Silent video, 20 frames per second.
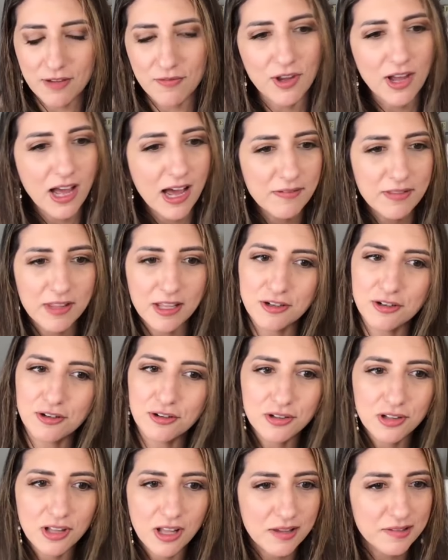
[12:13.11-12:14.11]
If you have that in
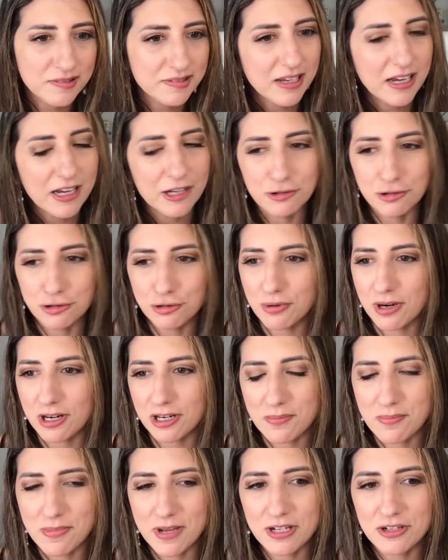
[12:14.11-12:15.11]
your closet, I do
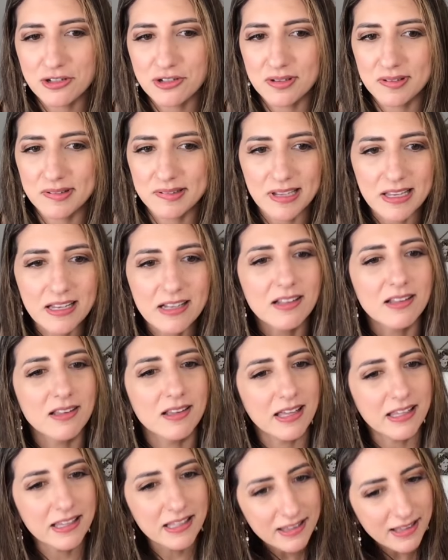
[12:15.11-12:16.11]
recommend just like
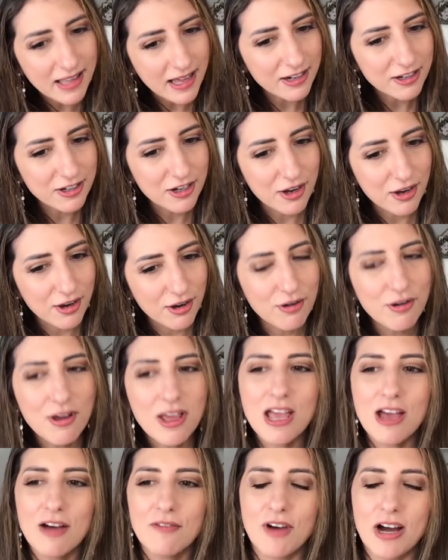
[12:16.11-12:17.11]
letting that go,
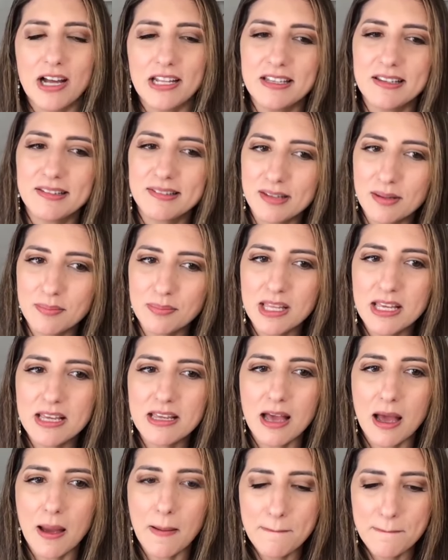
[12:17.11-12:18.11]
finding
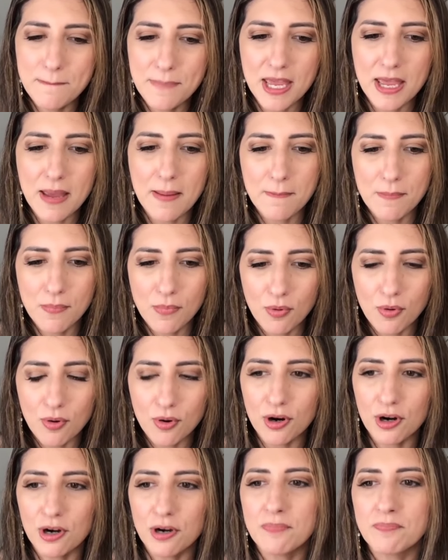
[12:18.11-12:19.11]
something a bit
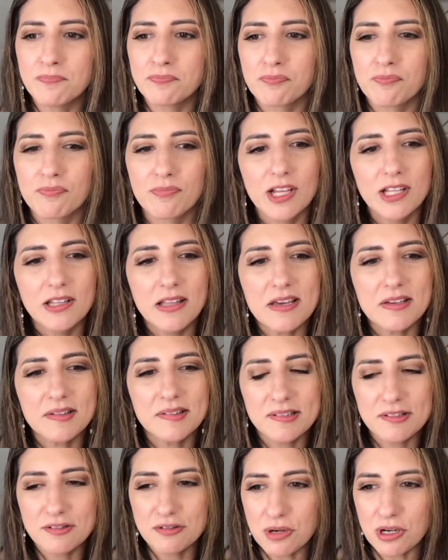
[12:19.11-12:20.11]
more like
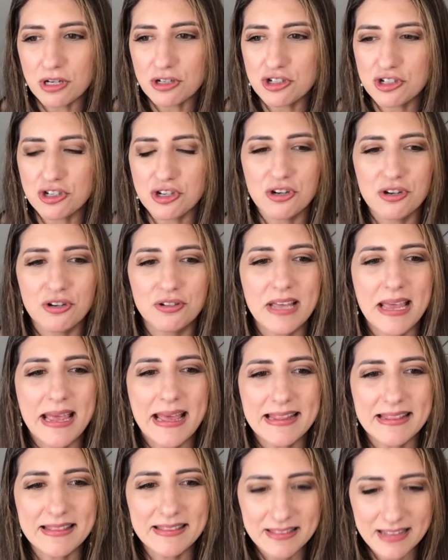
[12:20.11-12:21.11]
structured
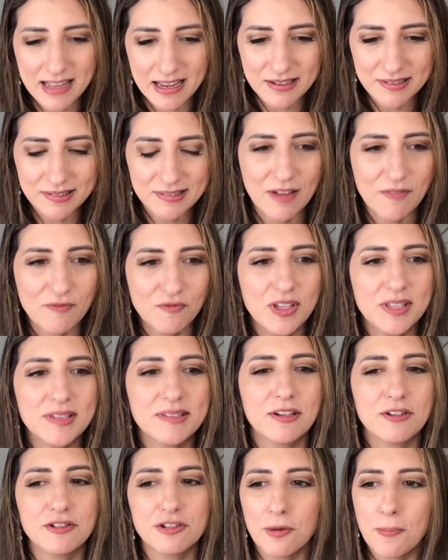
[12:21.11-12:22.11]
and nice that
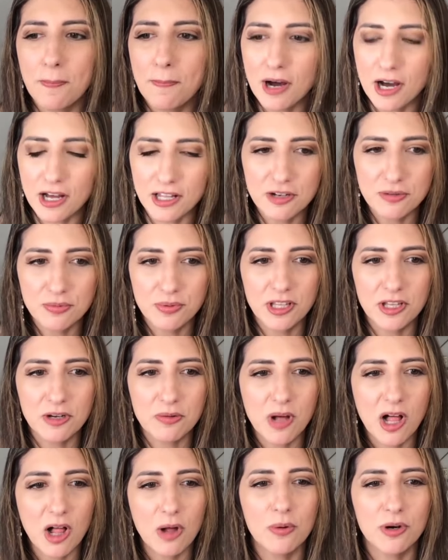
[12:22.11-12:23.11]
fits on your body really
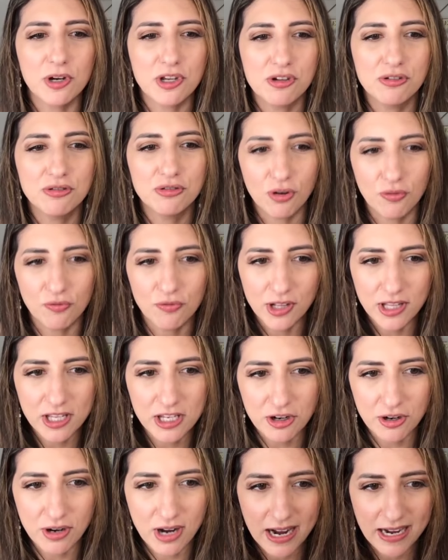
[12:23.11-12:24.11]
well where you don't feel
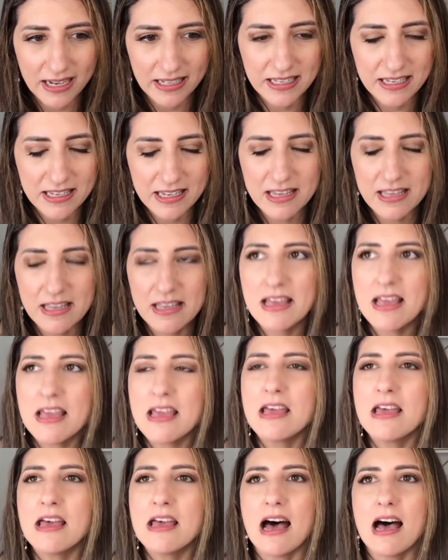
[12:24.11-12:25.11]
like you're hiding it.
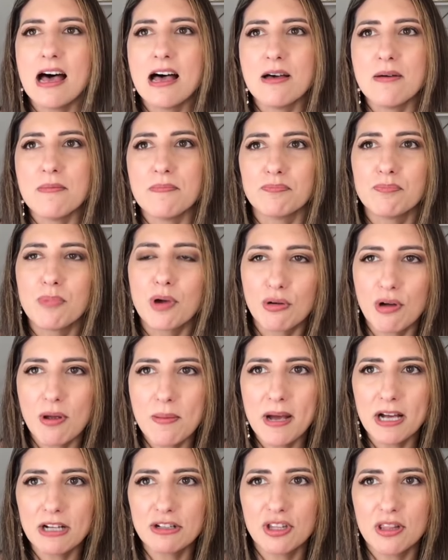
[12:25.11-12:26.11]
Um, but
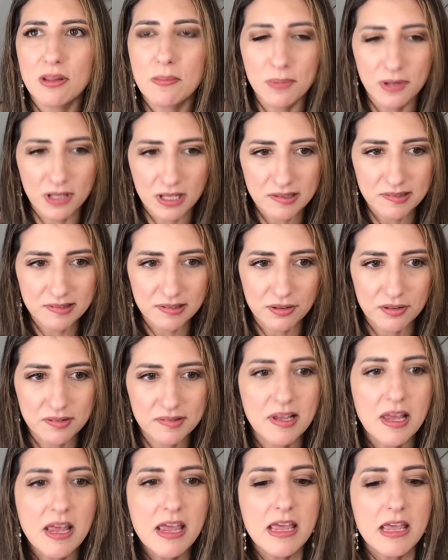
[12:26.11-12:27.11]
going back to the
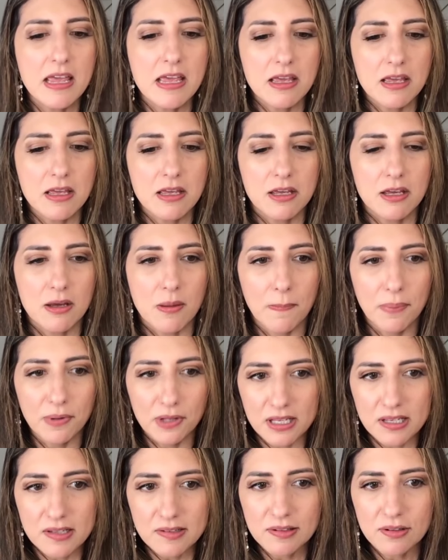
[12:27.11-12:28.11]
blazers,
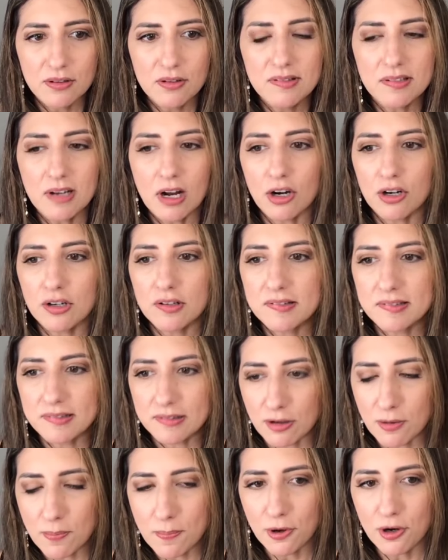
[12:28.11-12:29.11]
blazers are
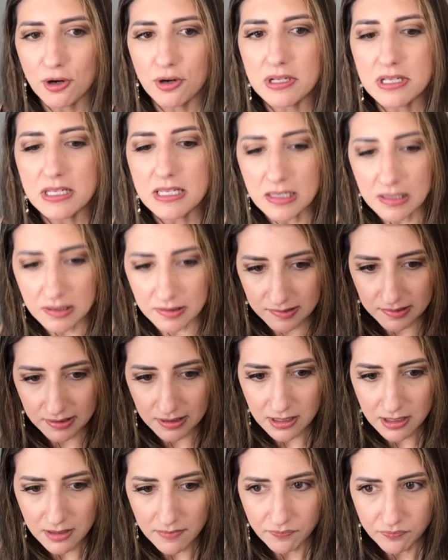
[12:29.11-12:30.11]
super
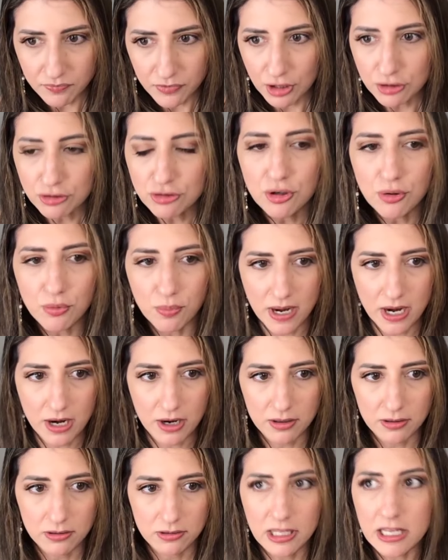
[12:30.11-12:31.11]
easy to
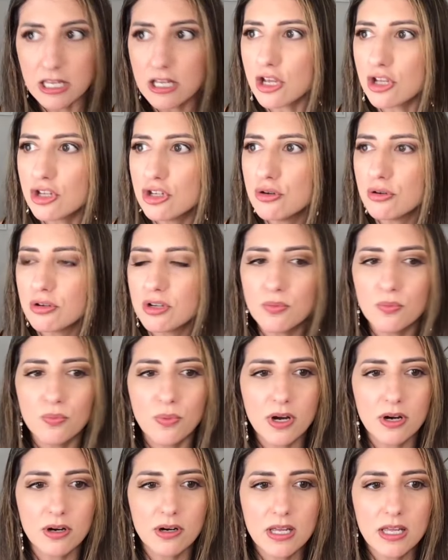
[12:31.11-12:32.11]
wear like you can
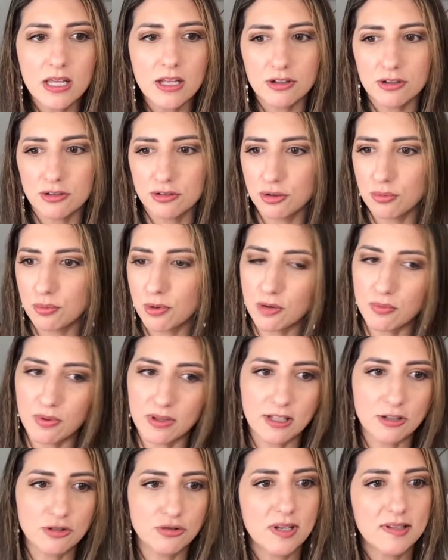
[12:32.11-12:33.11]
wear it to work
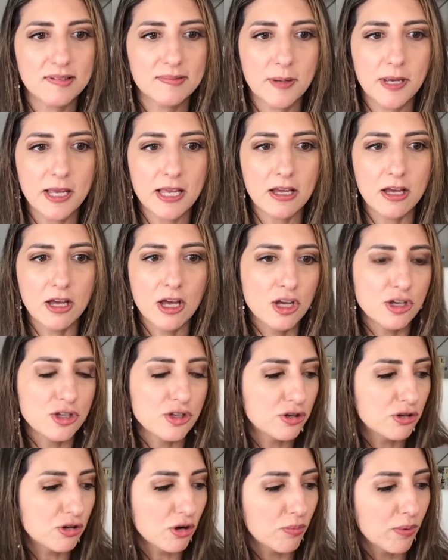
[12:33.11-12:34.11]
with a dress pant.
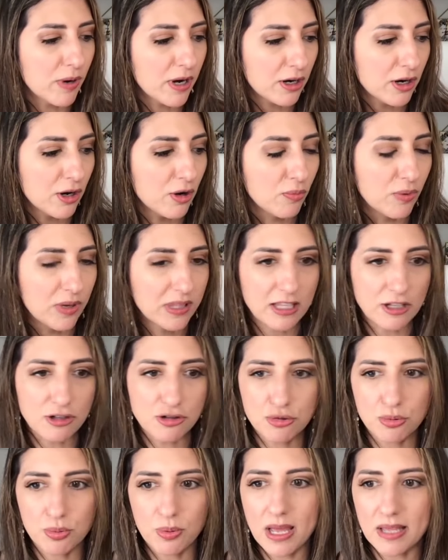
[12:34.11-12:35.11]
You could wear it with a
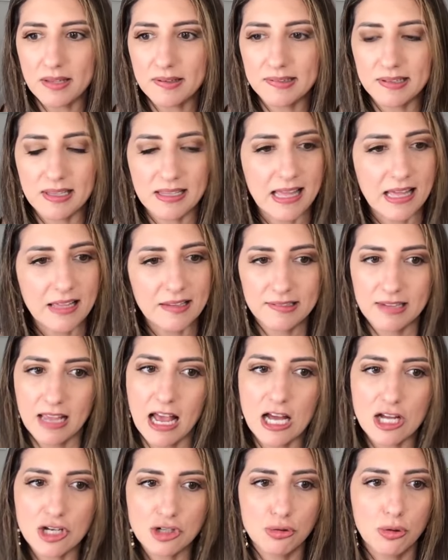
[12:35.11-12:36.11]
dress that's
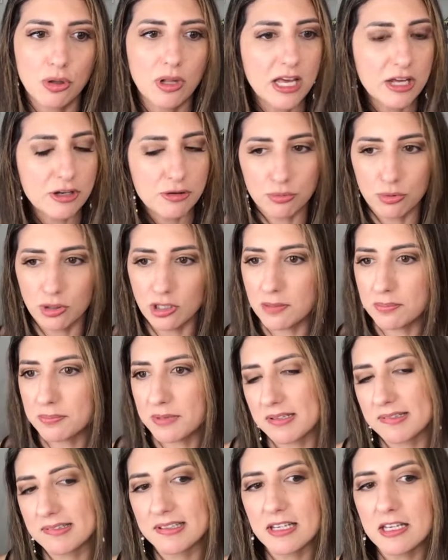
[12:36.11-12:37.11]
casual and roll up
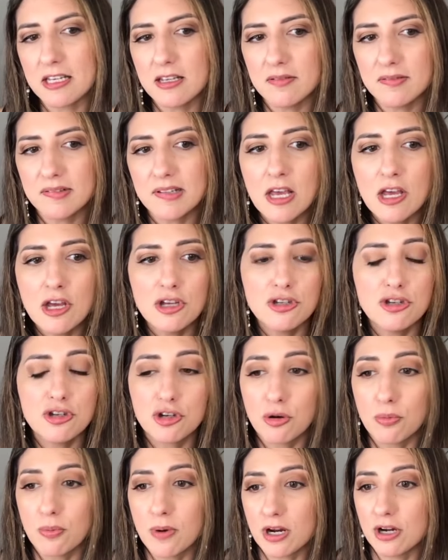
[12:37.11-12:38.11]
the sleeves.
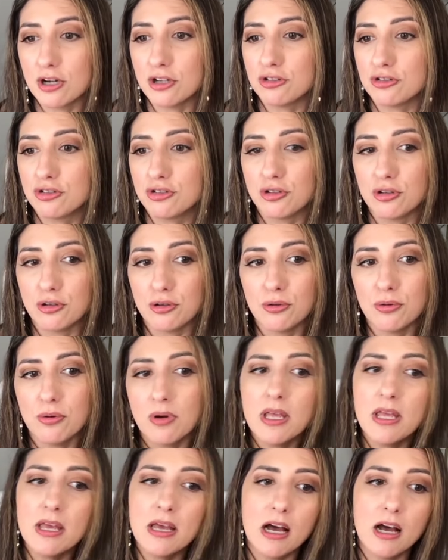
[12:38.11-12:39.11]
You could wear it
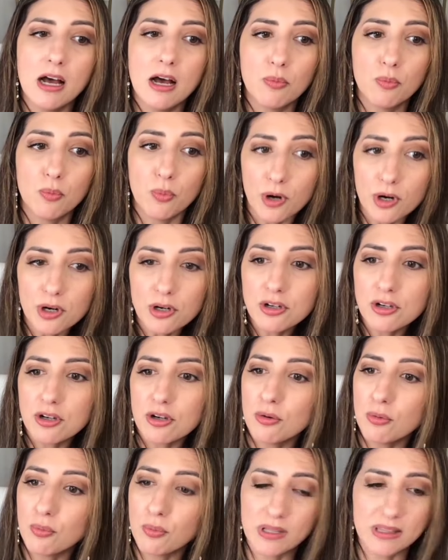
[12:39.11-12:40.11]
to work
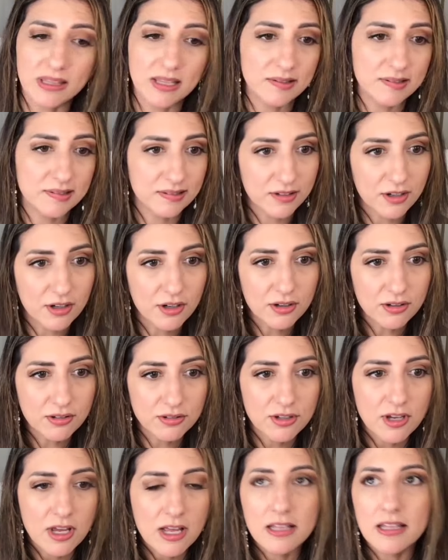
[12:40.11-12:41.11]
with a
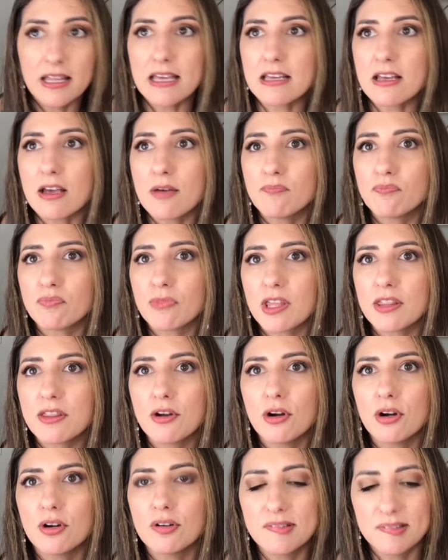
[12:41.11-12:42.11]
skirt. Like
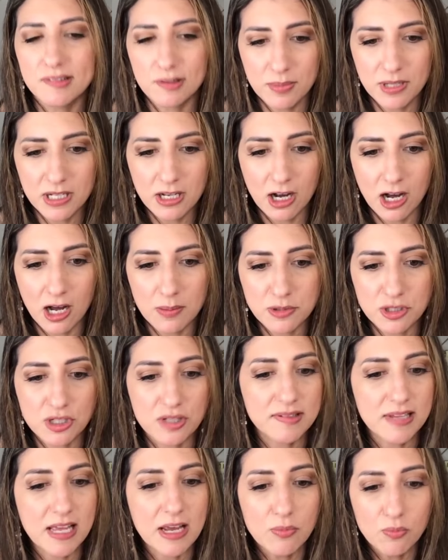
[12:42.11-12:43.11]
there are so many
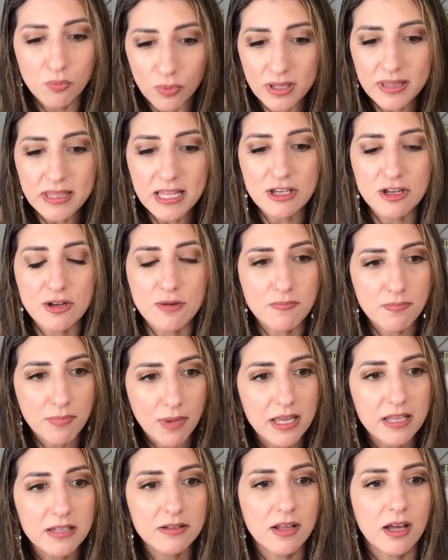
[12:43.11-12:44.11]
options. And one that you
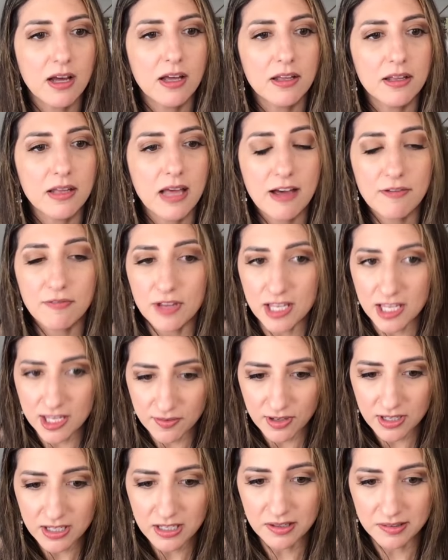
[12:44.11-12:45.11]
might not have
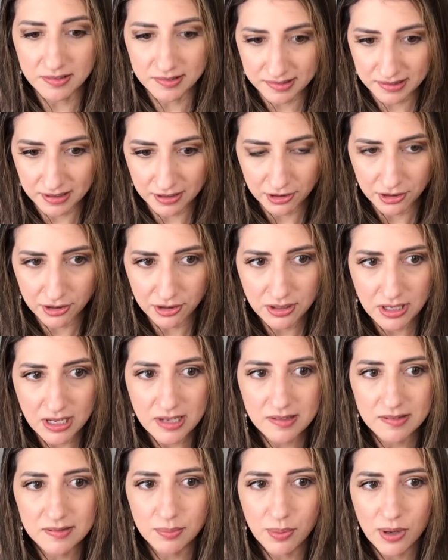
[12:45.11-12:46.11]
even considered
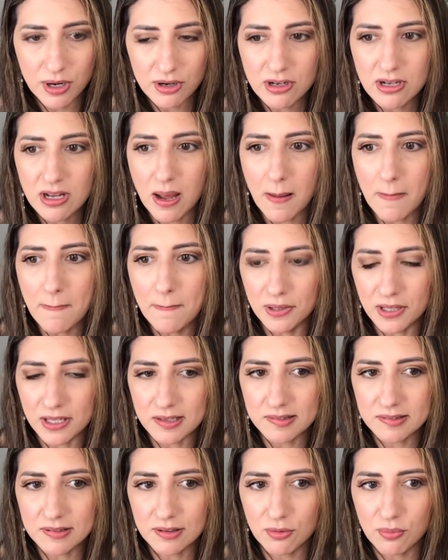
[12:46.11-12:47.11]
is wearing a
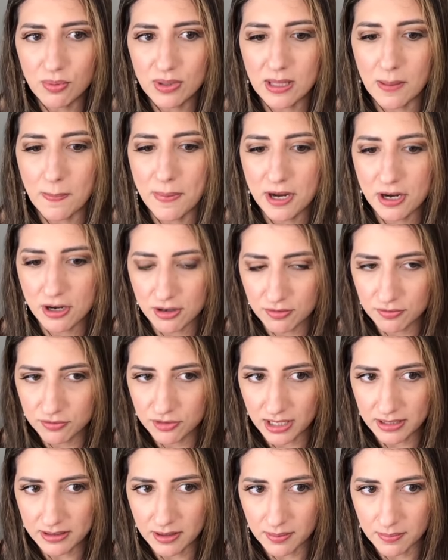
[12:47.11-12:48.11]
blazer with a pair of
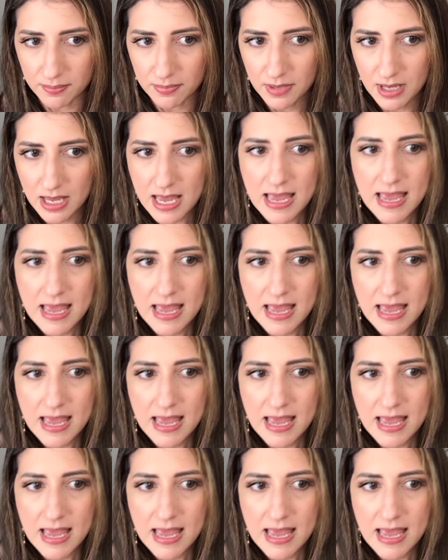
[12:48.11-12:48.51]
denim.